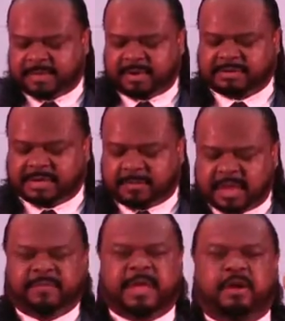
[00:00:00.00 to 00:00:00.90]
There's
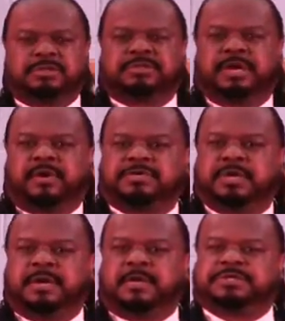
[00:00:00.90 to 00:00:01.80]

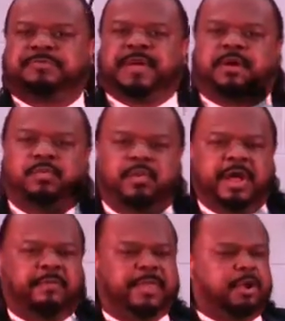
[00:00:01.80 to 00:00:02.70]
in the spirit
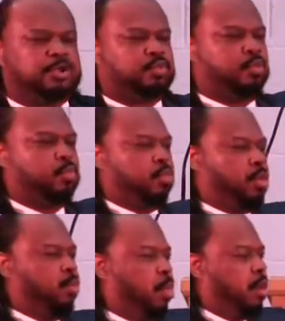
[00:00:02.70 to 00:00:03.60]
realm, there's
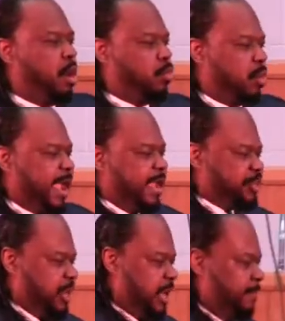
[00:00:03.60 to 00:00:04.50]
war
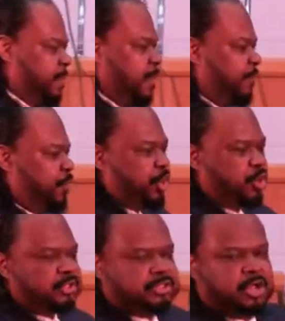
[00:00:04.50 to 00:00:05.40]
raging for
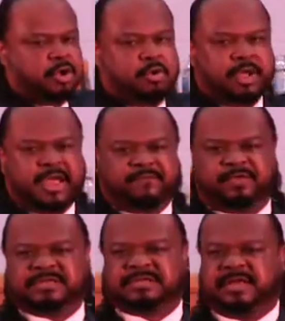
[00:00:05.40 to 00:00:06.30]
your soul
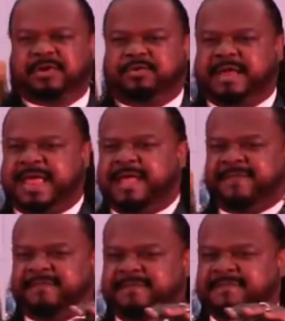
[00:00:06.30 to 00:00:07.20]
every single
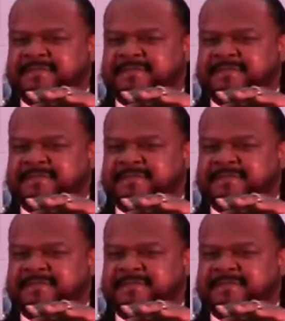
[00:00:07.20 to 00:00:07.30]
day